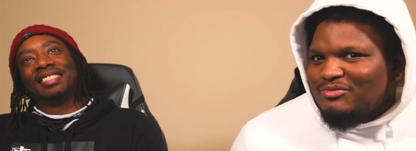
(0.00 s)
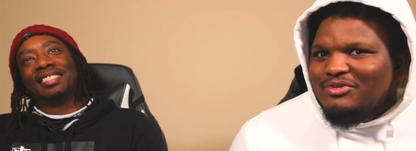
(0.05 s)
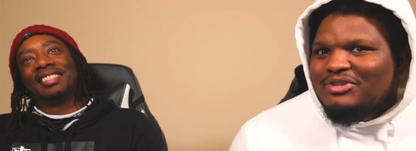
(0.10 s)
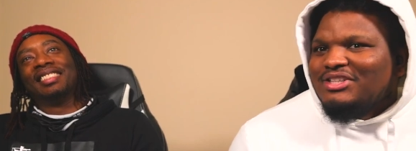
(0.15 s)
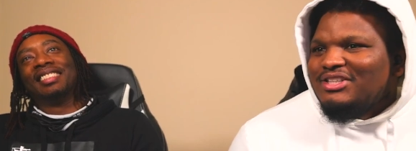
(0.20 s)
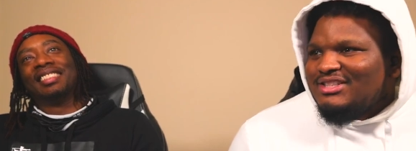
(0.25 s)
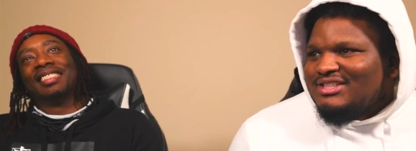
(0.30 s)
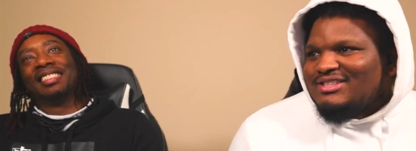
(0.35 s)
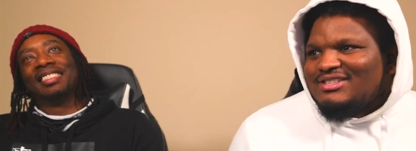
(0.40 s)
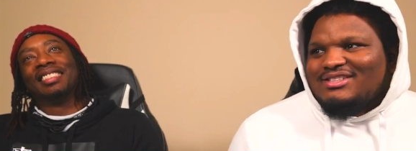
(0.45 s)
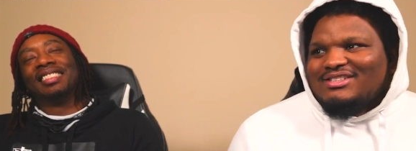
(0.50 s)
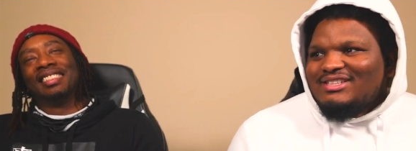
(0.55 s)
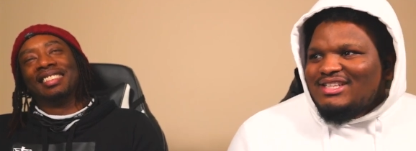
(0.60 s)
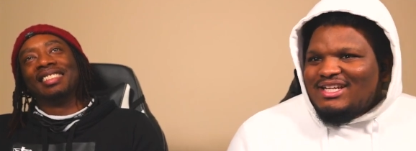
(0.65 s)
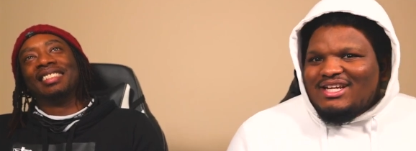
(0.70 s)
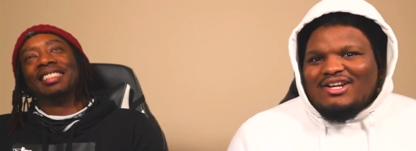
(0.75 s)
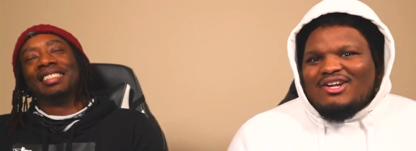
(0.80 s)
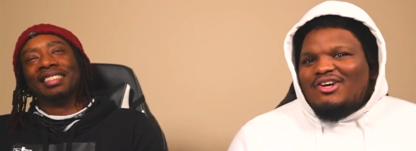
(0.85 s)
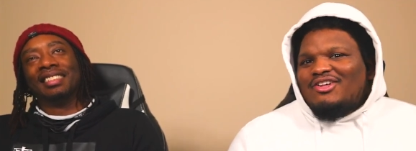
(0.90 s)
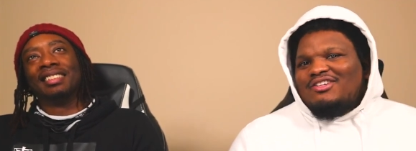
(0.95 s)
Speaker 1: really just
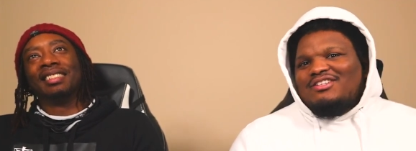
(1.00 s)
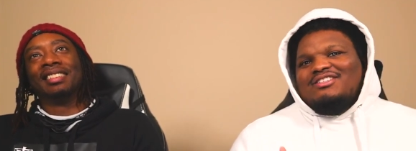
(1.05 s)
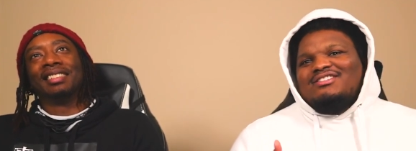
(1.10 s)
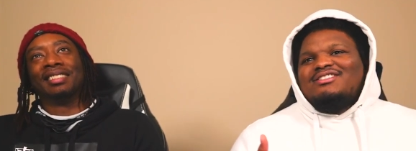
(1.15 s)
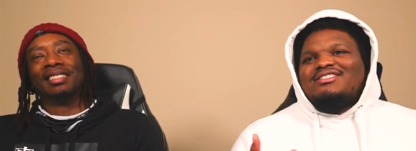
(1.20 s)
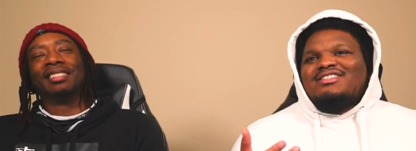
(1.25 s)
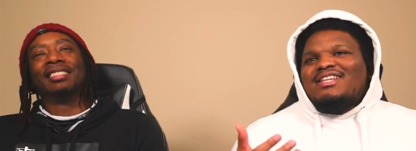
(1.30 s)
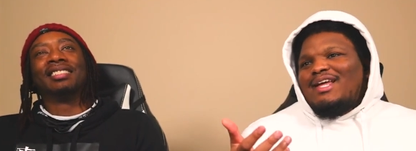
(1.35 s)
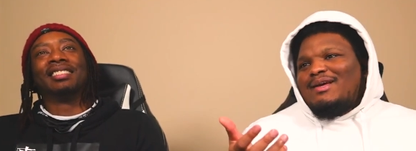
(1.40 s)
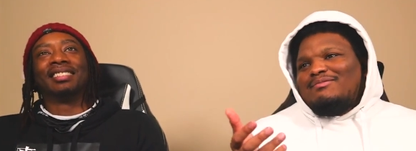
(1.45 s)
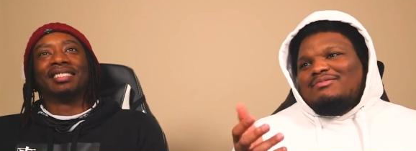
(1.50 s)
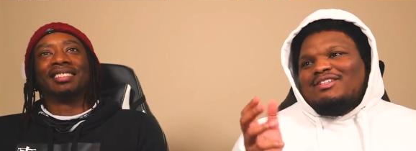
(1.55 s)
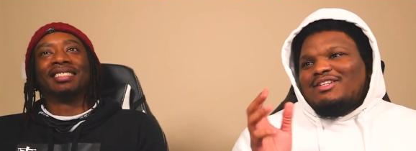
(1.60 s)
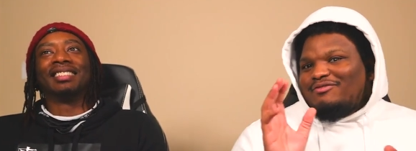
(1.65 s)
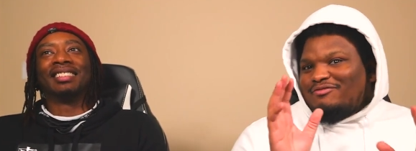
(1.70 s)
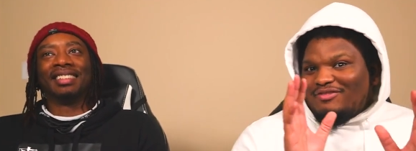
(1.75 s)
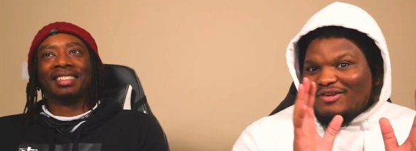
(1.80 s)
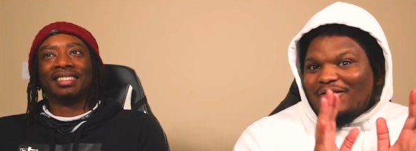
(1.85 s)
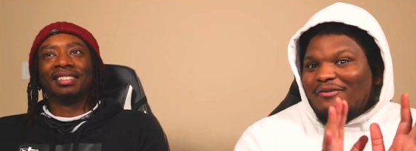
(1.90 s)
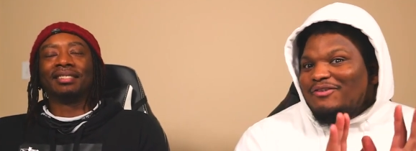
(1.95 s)
seeing all these steps.
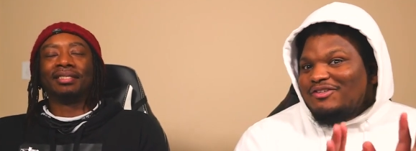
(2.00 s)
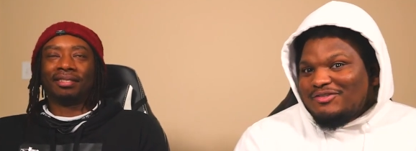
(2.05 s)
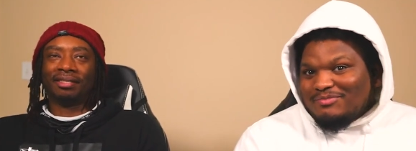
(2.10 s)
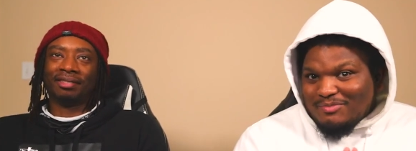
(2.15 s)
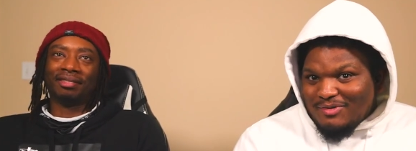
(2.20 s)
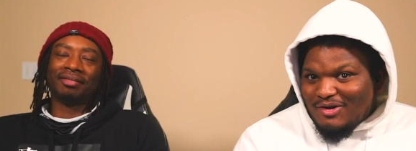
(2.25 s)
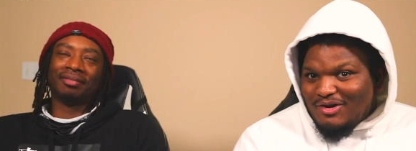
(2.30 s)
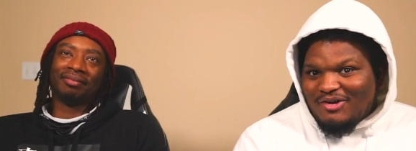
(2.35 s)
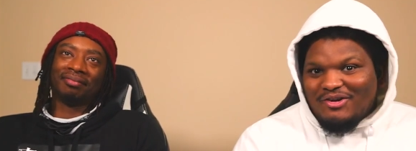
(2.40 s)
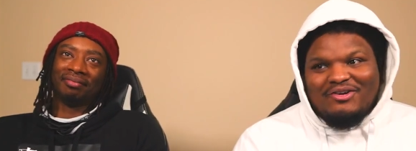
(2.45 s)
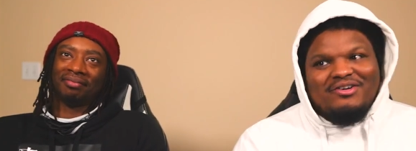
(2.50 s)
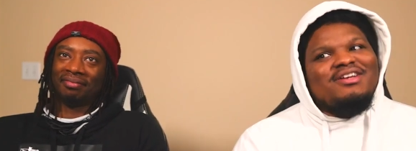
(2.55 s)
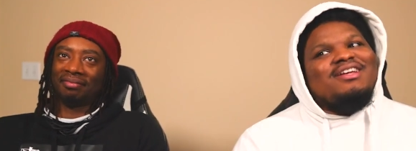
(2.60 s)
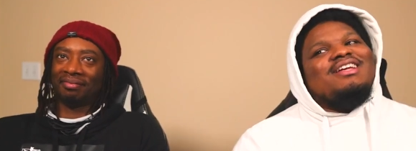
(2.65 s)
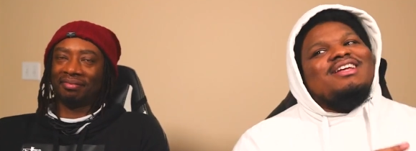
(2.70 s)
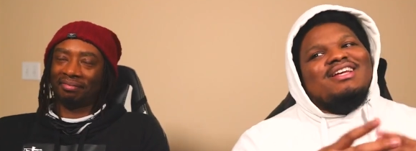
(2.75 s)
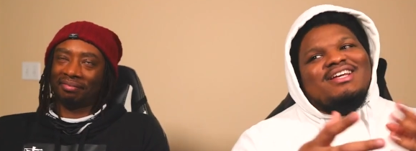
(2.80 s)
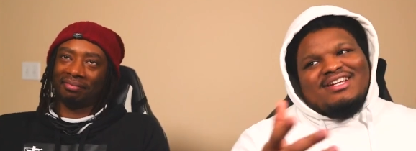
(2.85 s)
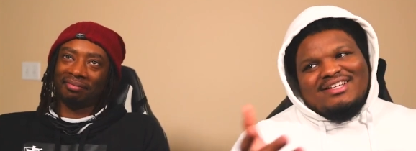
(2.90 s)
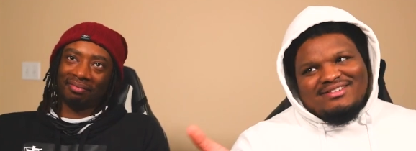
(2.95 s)
They're very small.
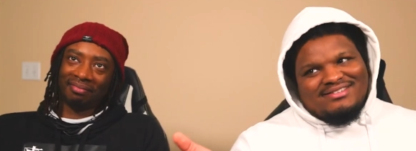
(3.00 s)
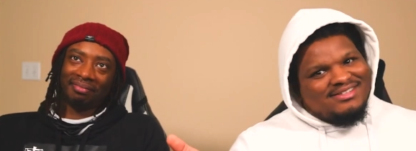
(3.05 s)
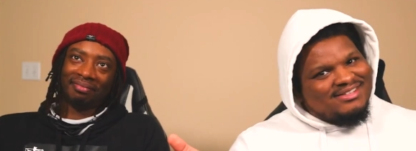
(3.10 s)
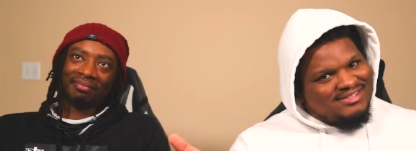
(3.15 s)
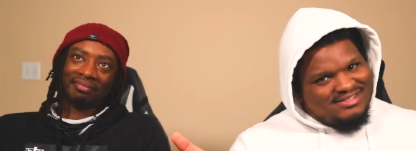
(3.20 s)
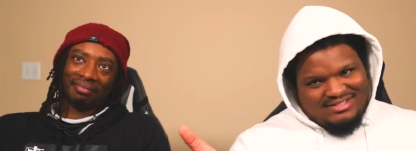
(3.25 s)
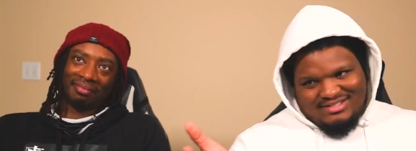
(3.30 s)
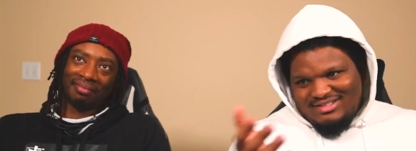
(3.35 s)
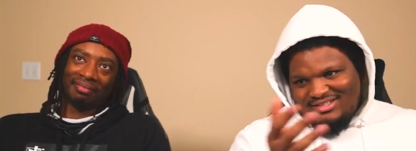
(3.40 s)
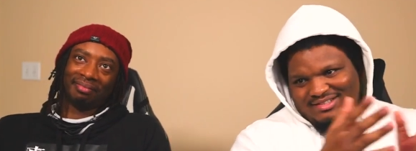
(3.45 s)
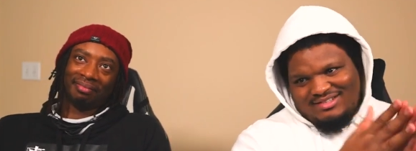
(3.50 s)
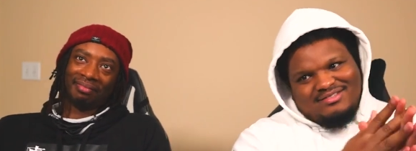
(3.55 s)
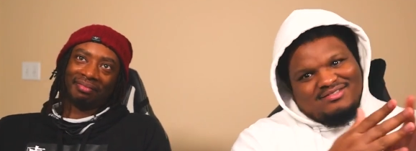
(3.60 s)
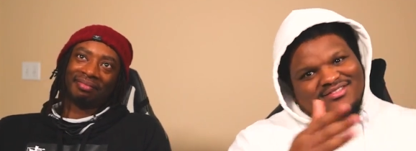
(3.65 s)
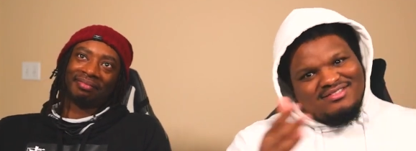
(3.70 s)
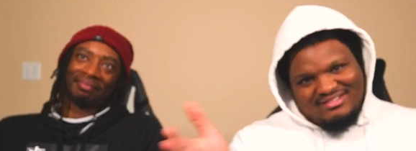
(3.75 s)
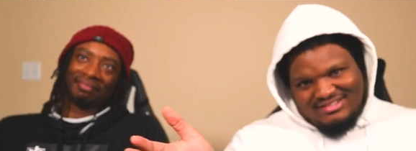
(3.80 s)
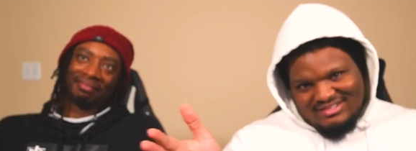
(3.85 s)
It's just